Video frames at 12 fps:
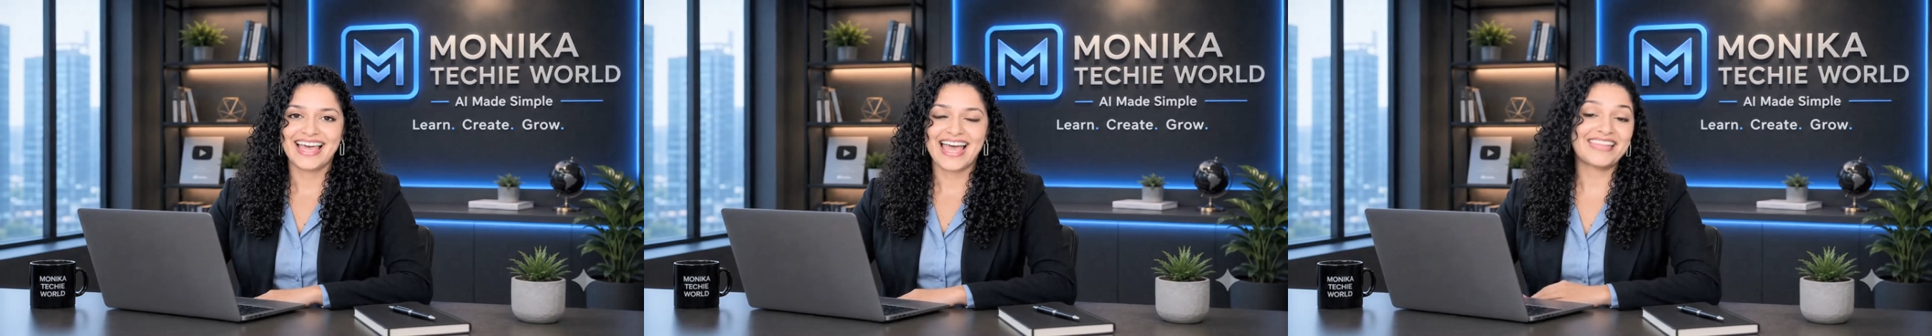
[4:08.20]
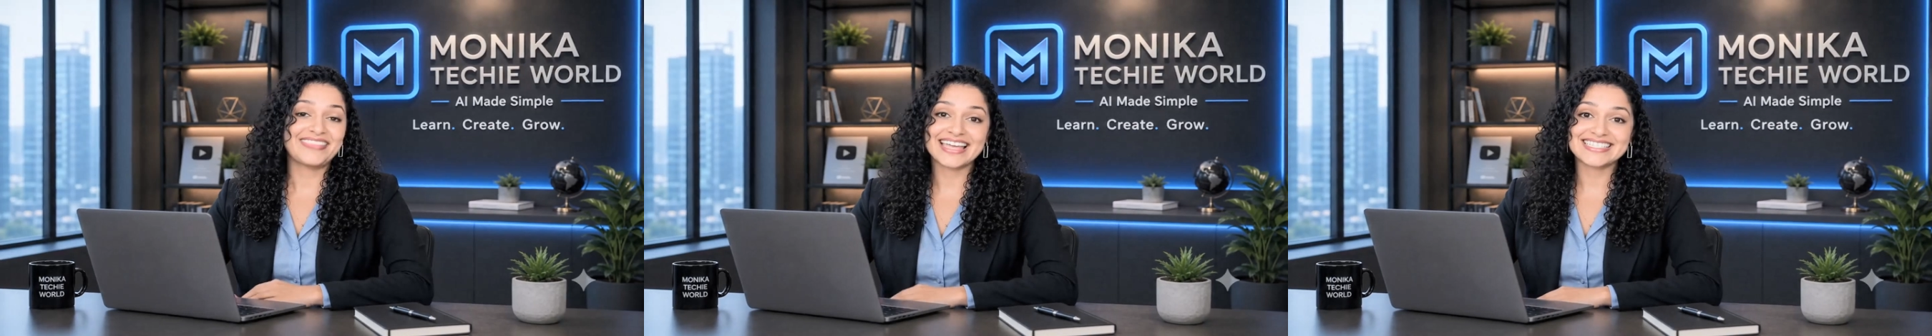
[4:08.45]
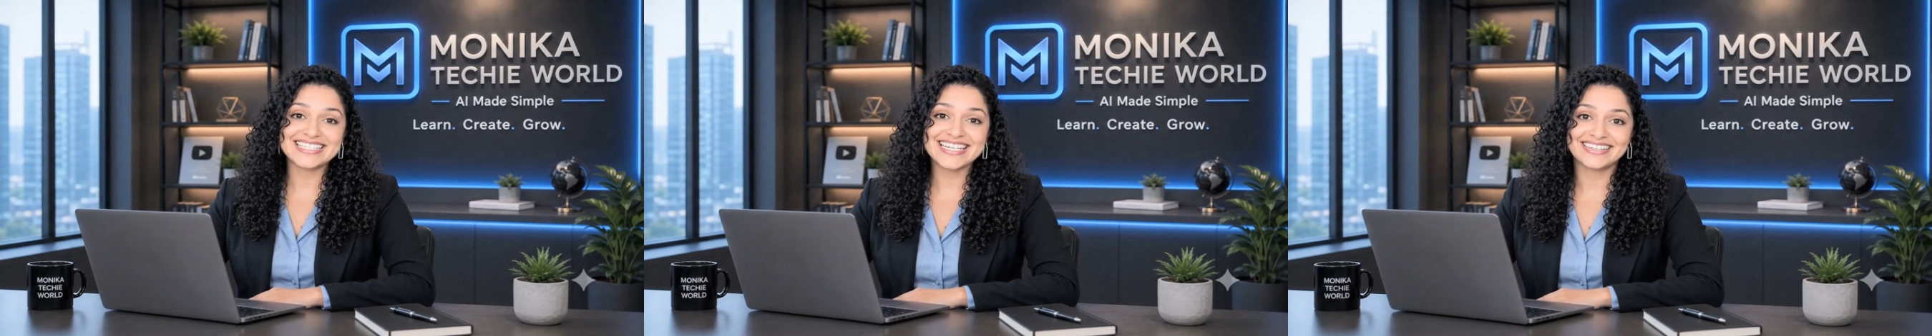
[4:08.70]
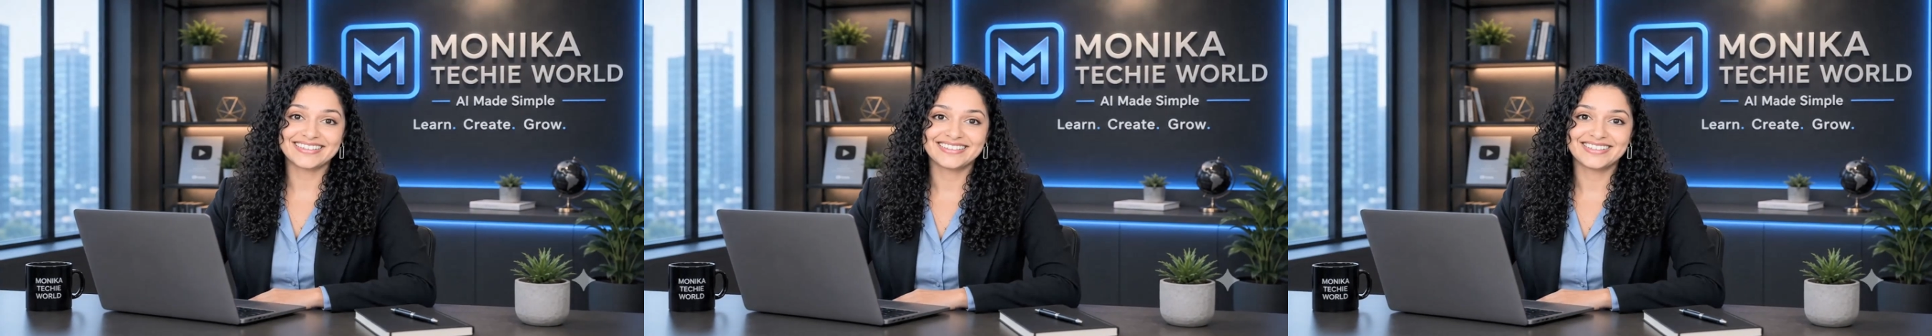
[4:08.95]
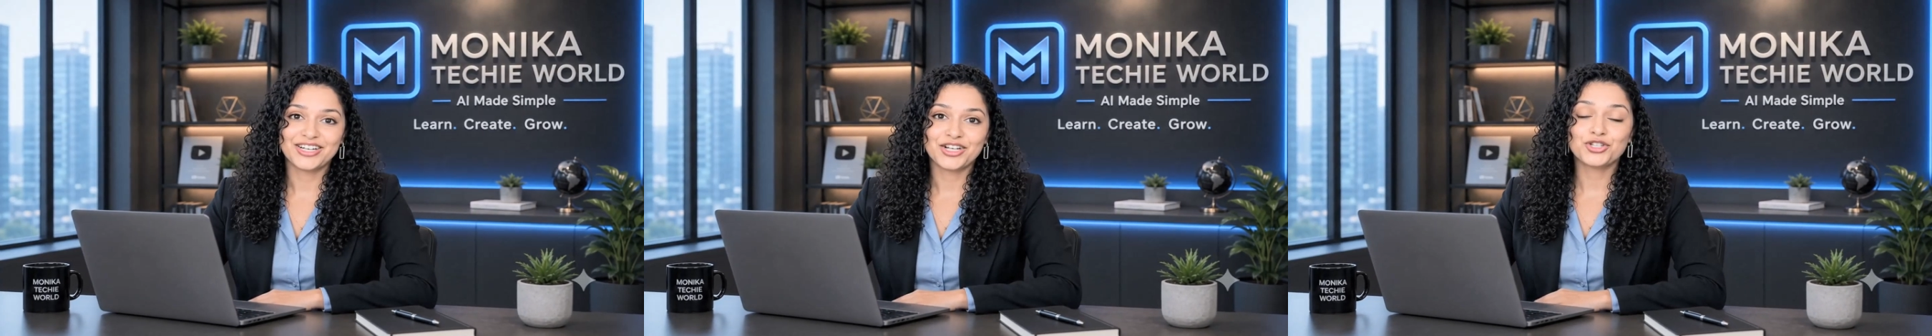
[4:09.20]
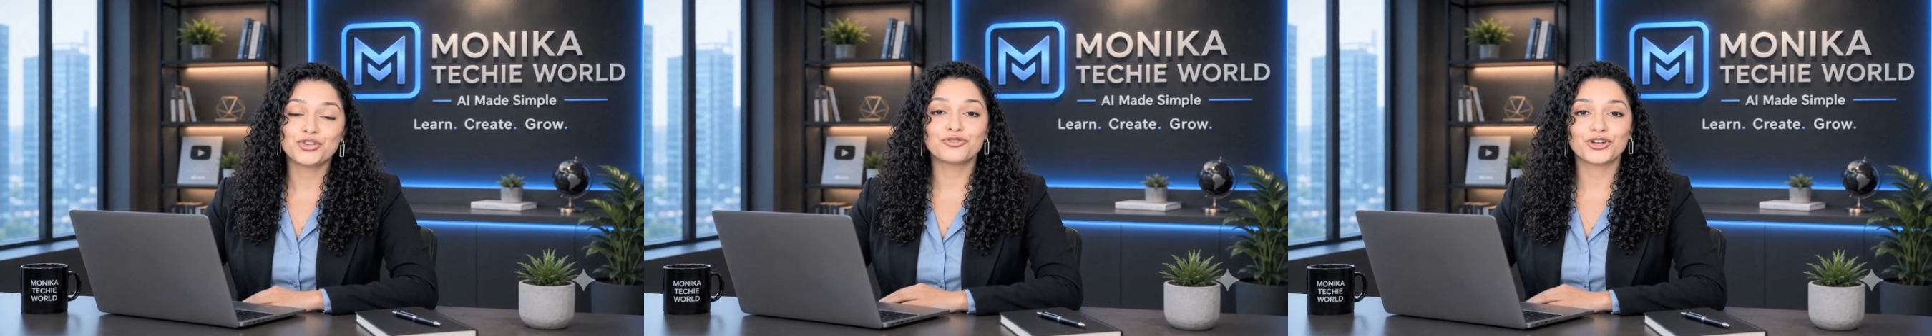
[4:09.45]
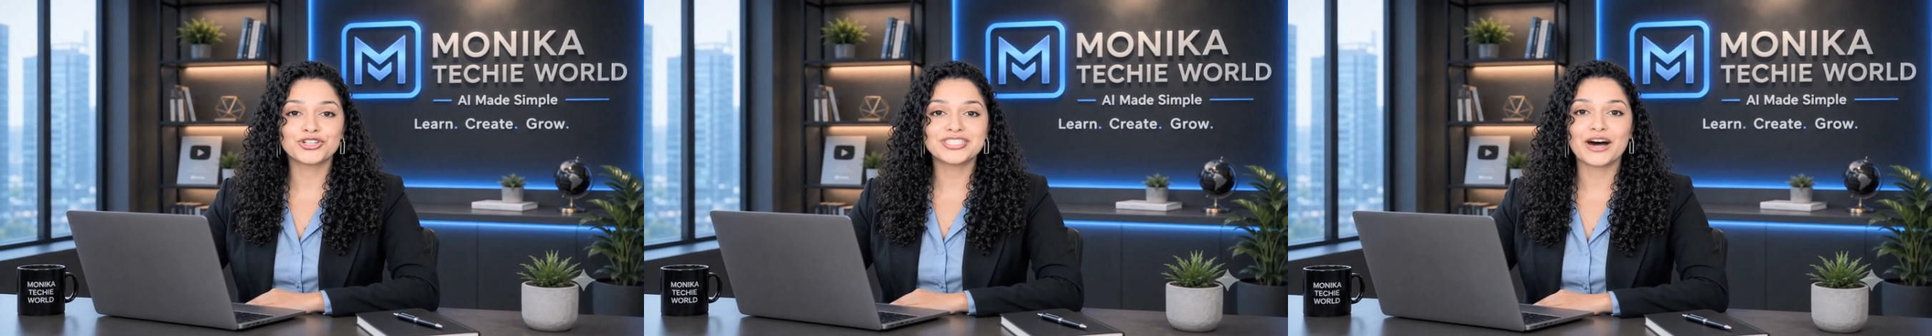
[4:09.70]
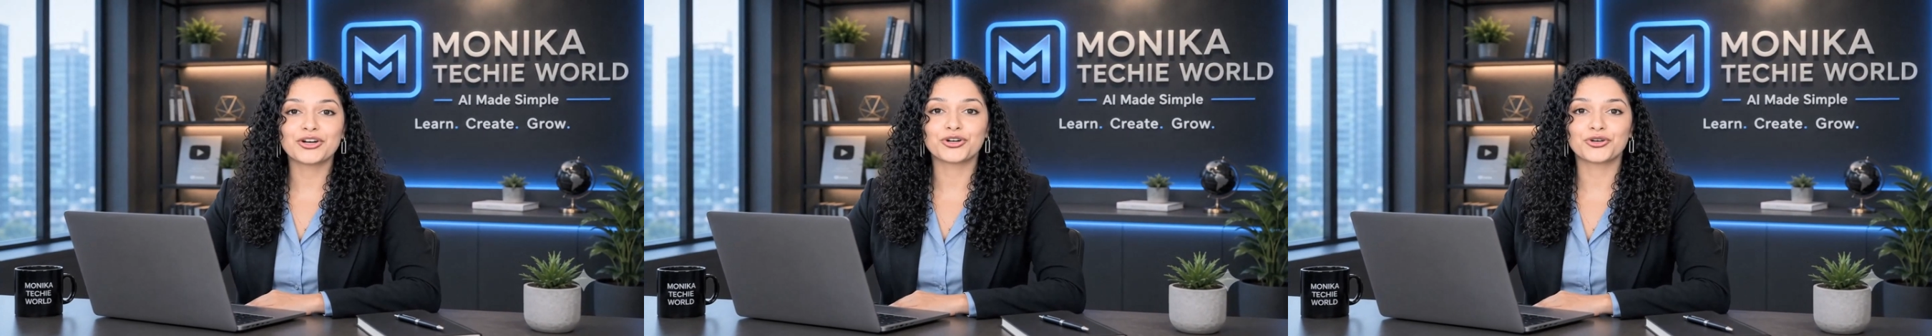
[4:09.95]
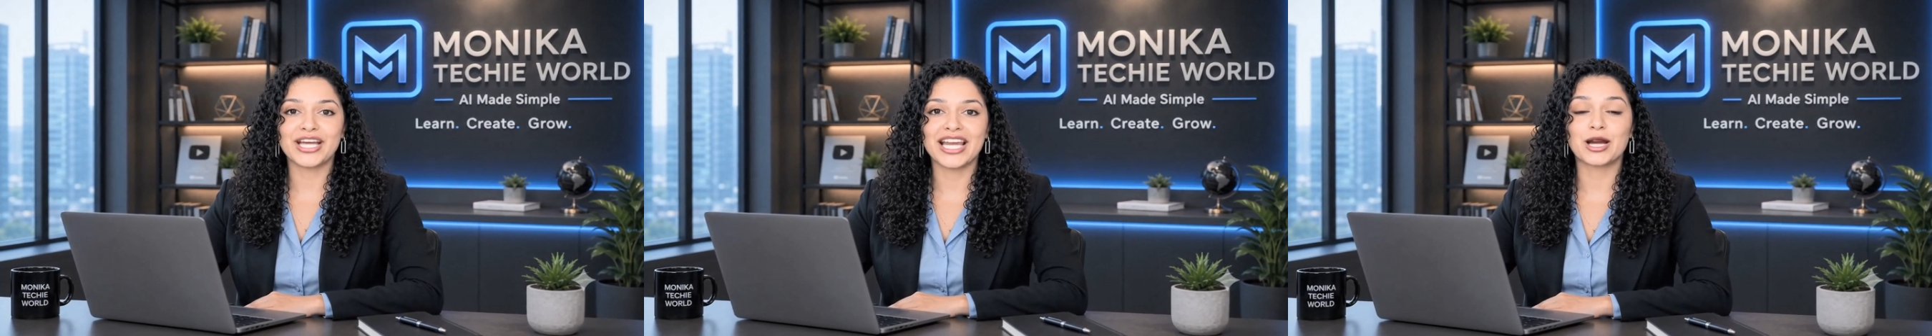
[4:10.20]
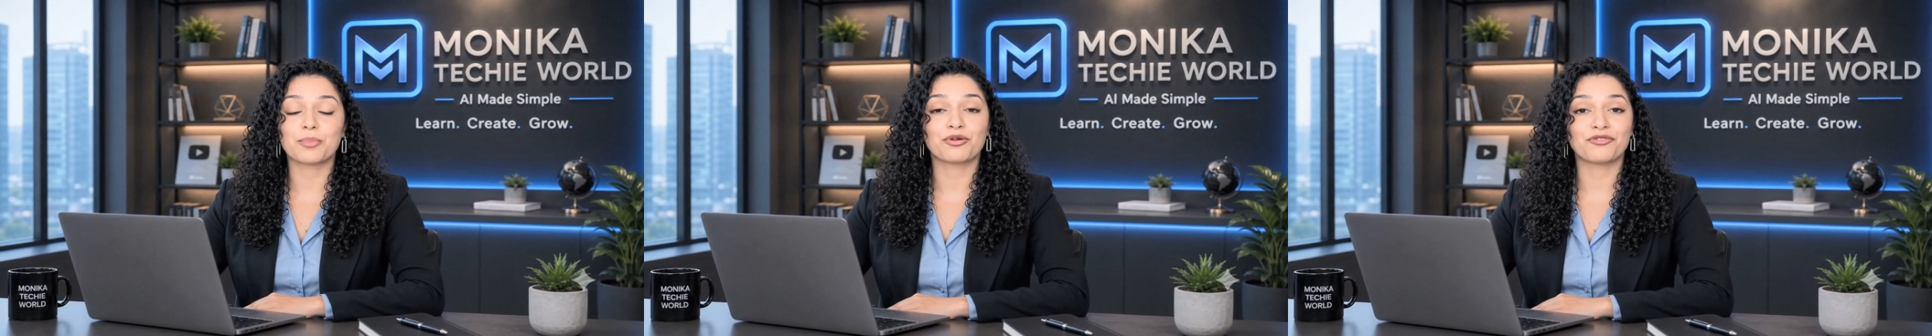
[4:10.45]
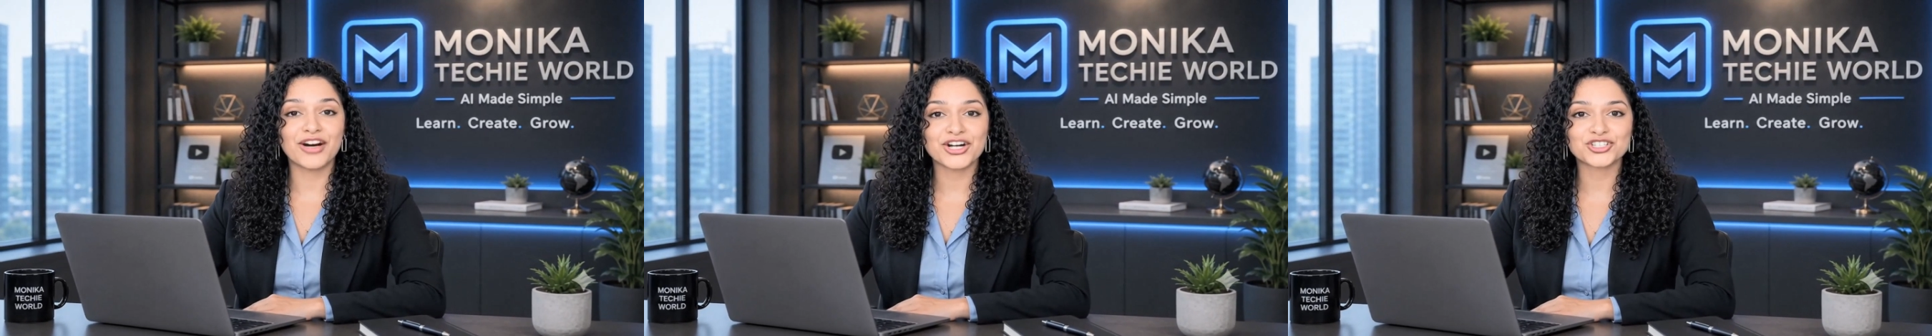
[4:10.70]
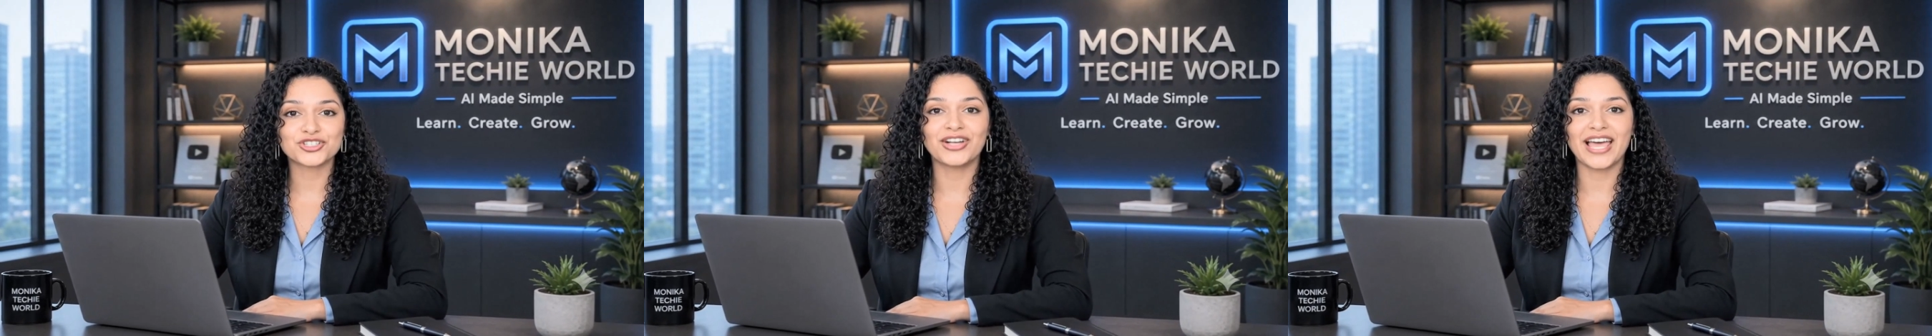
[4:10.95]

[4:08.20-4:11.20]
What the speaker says: And that's it. You've learned how to create a professional